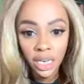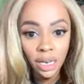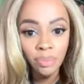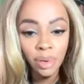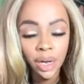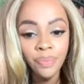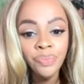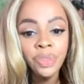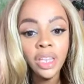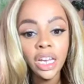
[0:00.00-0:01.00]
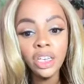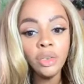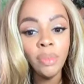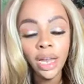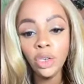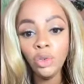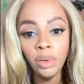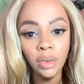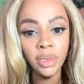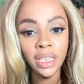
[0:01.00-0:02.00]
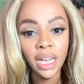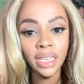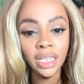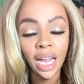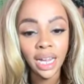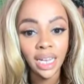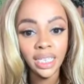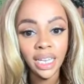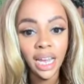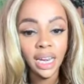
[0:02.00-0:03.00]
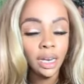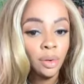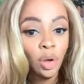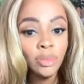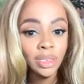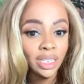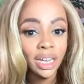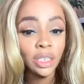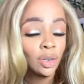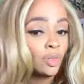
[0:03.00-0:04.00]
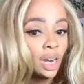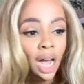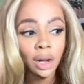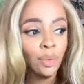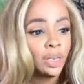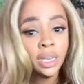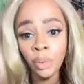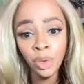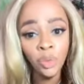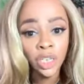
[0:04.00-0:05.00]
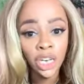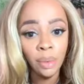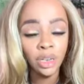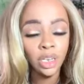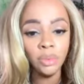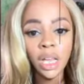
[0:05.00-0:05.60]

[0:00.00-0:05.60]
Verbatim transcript: team, but they just make too many mistakes, like I said, and those mistakes are not going to help you win championships.